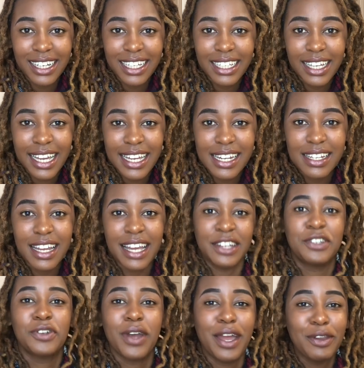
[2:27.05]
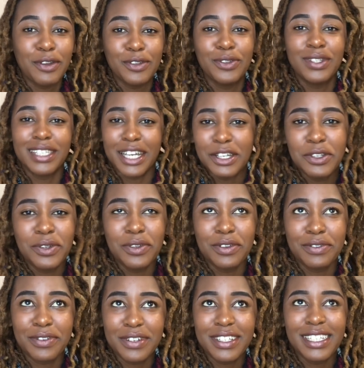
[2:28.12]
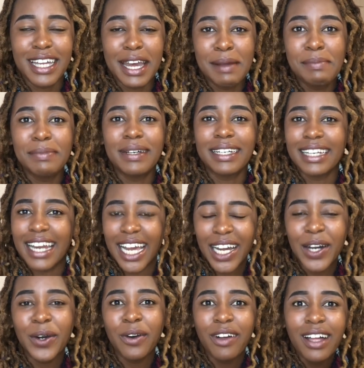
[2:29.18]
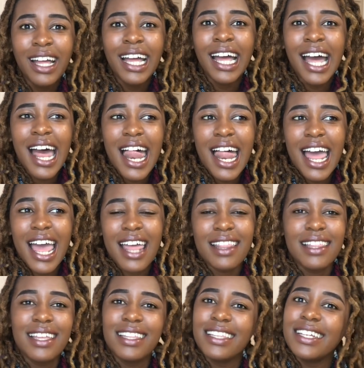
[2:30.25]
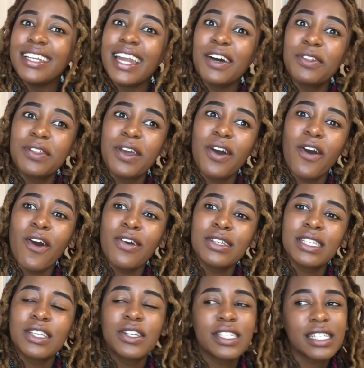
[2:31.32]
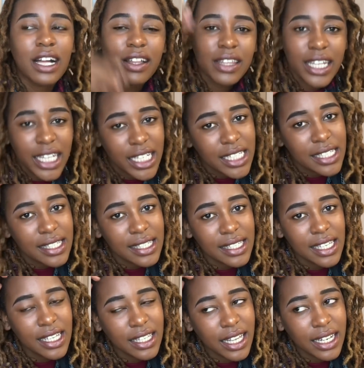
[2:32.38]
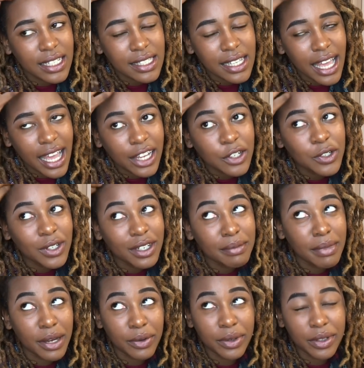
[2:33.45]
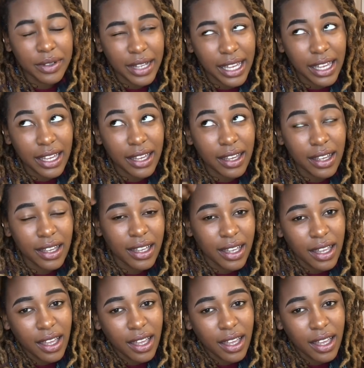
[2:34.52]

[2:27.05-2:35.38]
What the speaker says: Like, I tried not to touch you the first time, but now, and then they ask, because now they can see that it's actually my real hair.